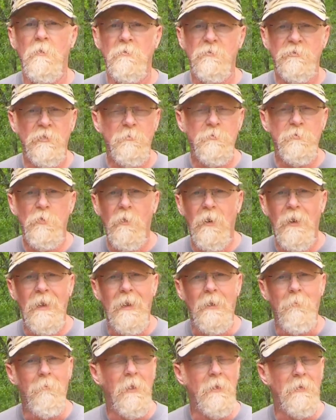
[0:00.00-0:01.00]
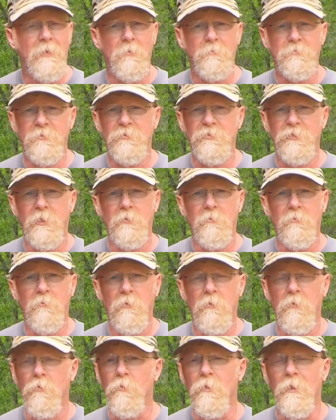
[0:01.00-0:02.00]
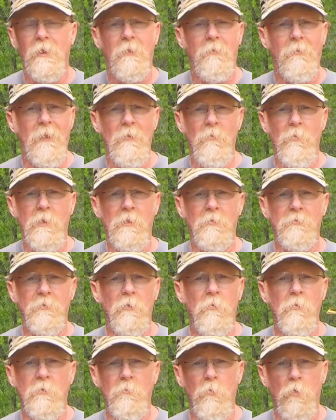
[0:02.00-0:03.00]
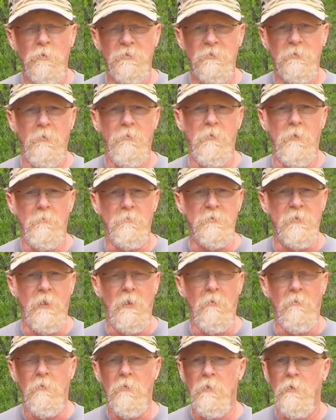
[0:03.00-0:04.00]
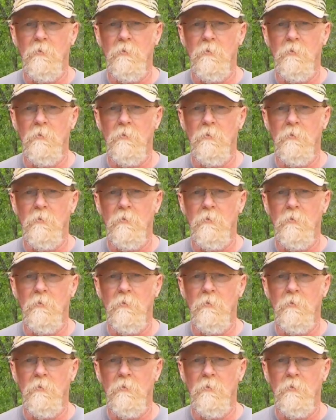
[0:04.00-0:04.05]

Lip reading: Subscribe. That helps the channel grow. That way you'll know when more stuff comes out.